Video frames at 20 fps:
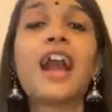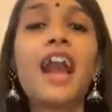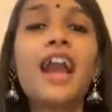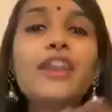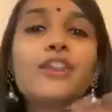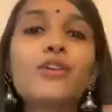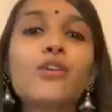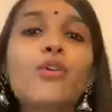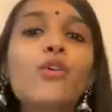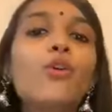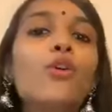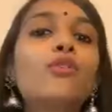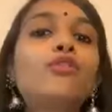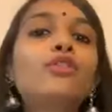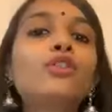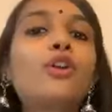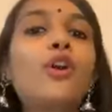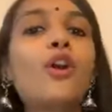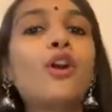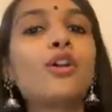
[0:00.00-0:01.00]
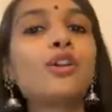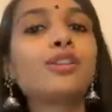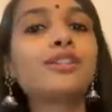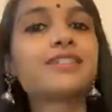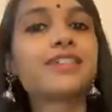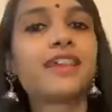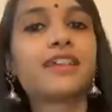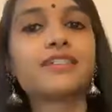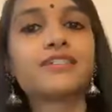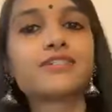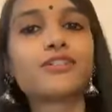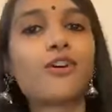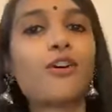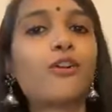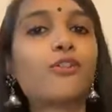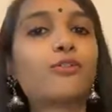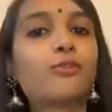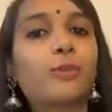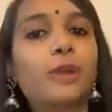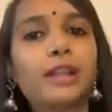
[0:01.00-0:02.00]
and overall sense
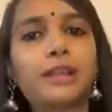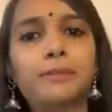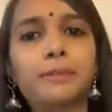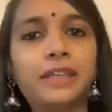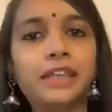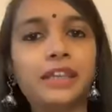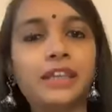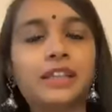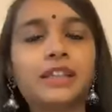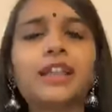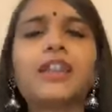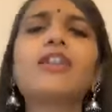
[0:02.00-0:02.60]
of well-being.